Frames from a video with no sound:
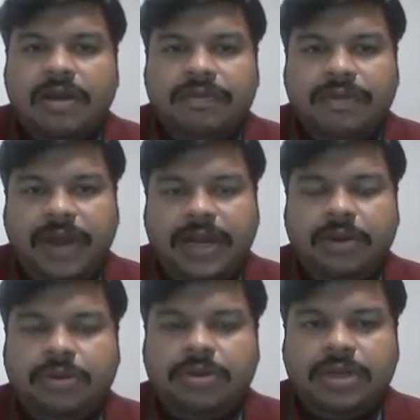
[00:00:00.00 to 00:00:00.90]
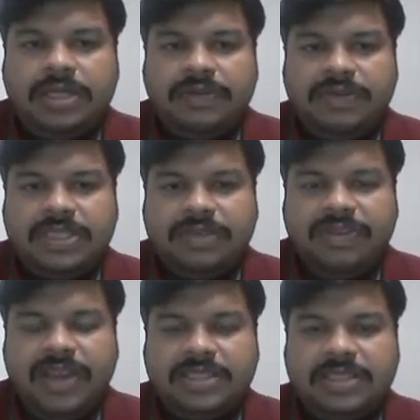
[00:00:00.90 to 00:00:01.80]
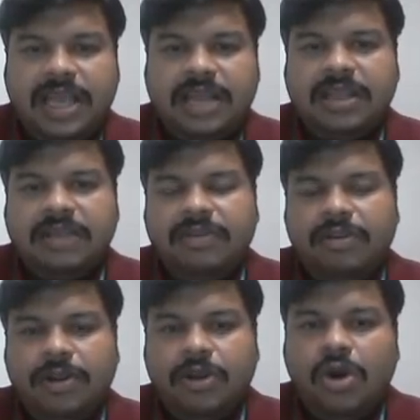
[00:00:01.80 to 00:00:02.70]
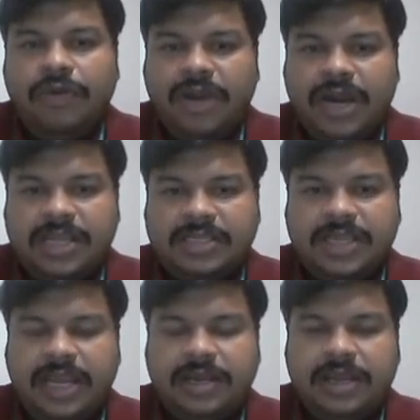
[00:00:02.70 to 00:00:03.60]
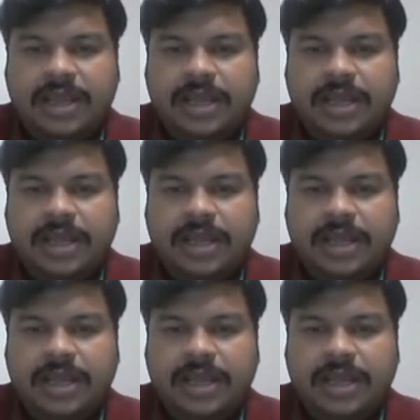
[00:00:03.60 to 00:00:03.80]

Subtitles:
find out in the first phase, and then we will go for a design.